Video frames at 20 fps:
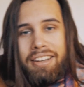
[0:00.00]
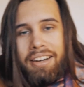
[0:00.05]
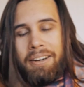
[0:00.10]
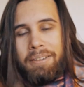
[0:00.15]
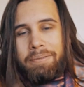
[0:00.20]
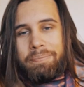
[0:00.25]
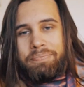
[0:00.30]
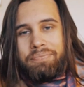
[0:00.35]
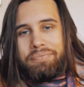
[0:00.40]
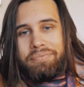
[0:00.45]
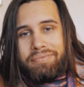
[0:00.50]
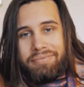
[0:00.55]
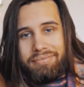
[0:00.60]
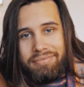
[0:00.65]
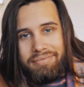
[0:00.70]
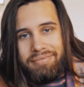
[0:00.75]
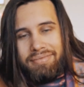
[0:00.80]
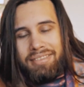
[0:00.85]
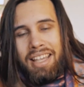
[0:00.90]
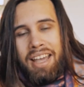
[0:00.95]
there.
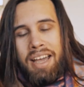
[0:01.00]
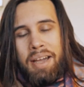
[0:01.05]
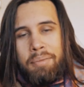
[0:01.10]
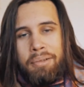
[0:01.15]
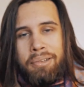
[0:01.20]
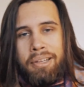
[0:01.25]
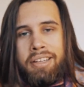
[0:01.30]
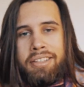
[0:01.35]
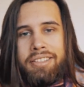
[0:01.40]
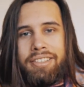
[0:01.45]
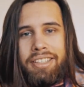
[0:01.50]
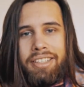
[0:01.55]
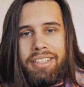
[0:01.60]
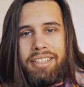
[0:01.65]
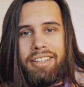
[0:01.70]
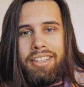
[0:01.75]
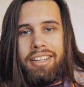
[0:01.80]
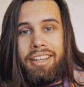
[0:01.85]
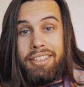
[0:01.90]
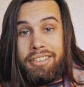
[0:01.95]
I am Alexi,
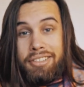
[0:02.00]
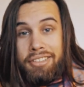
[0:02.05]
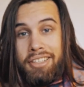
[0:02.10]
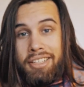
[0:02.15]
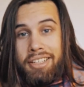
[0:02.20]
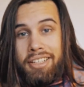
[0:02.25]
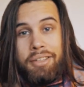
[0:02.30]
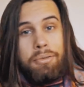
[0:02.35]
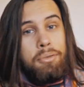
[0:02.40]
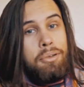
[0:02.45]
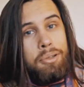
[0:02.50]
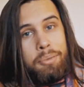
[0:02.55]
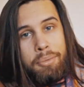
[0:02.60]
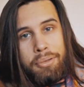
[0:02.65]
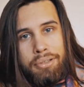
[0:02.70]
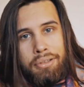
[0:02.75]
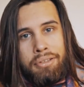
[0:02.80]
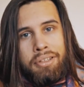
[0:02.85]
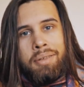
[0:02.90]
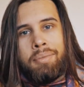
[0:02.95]
and today we will
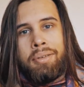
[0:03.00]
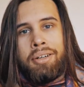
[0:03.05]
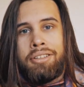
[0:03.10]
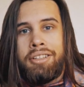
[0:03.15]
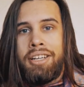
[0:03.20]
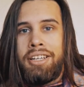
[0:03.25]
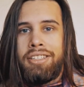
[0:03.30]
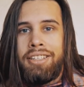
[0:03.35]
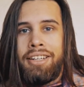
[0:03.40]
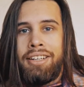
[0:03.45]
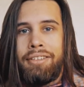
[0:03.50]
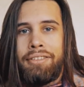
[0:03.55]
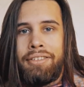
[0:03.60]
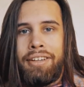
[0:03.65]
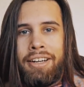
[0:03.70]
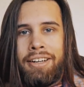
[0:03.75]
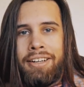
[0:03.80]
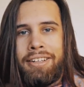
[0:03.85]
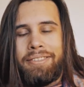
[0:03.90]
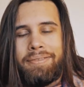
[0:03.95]
be talking about Dutch
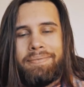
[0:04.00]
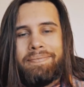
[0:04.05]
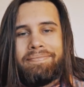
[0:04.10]
healthcare.